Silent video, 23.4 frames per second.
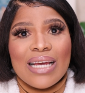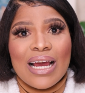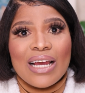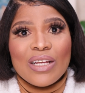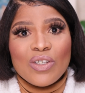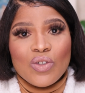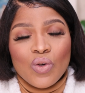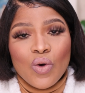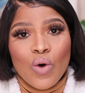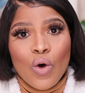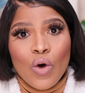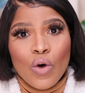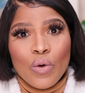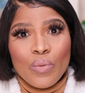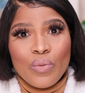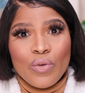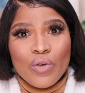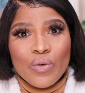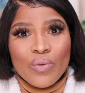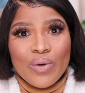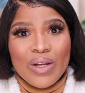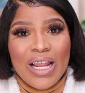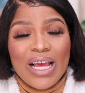I do hope
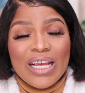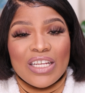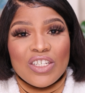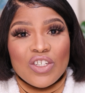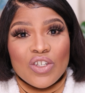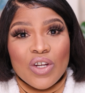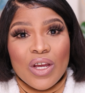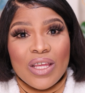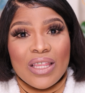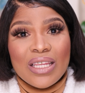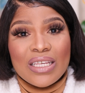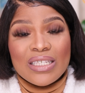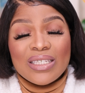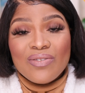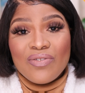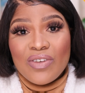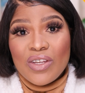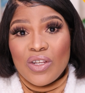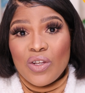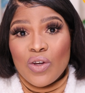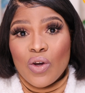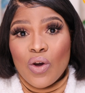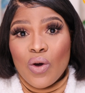you will enjoy this
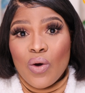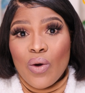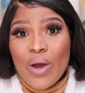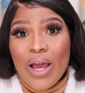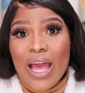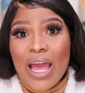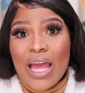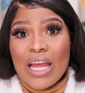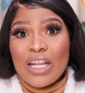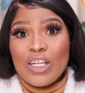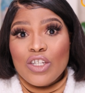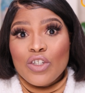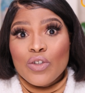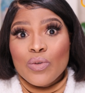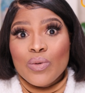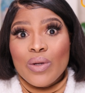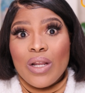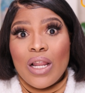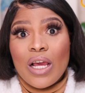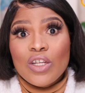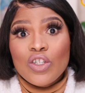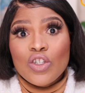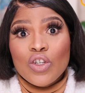video and you
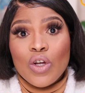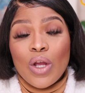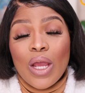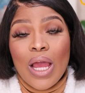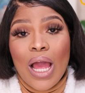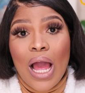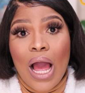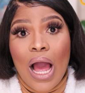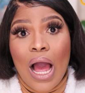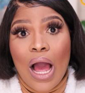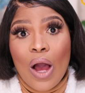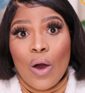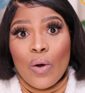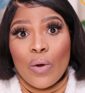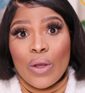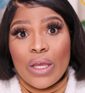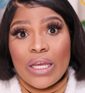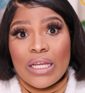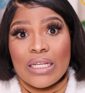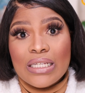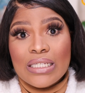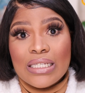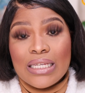will enjoy how
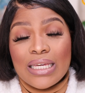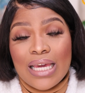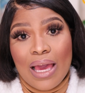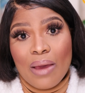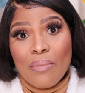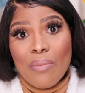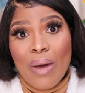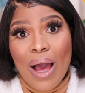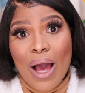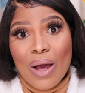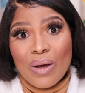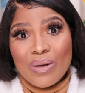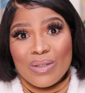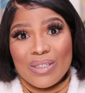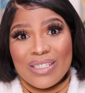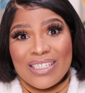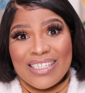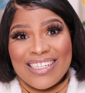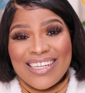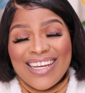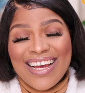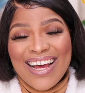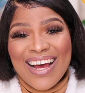it came out.